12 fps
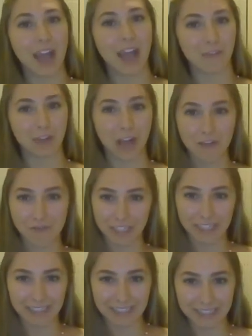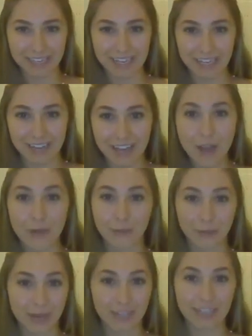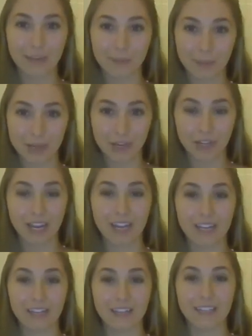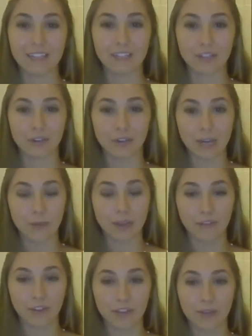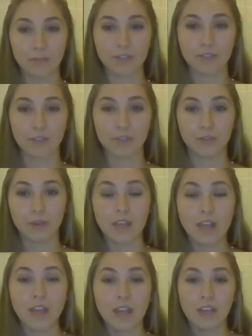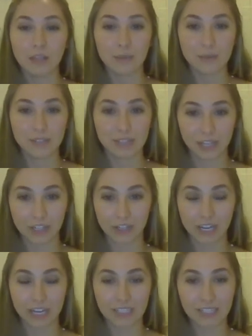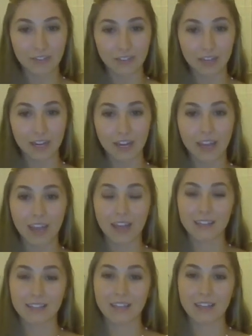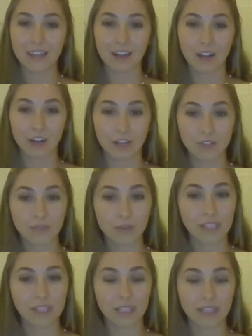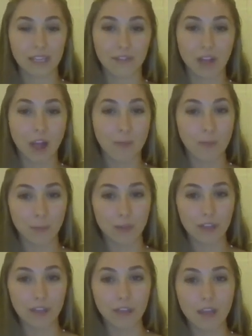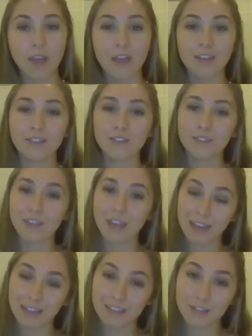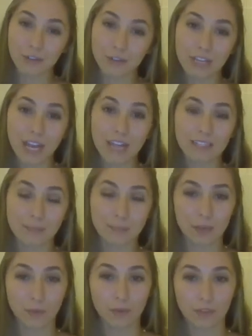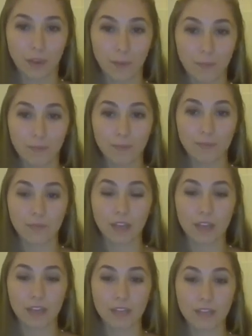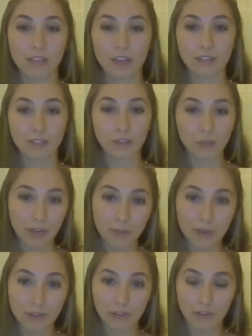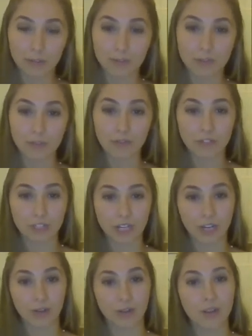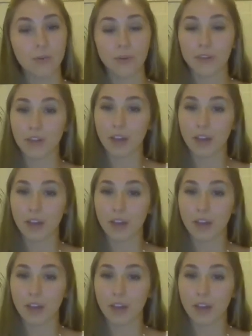have confidence in writing a book, and this is a great way for them to use their creativity and their stories that they've come up with and create something with them. And that is a great way for them to share with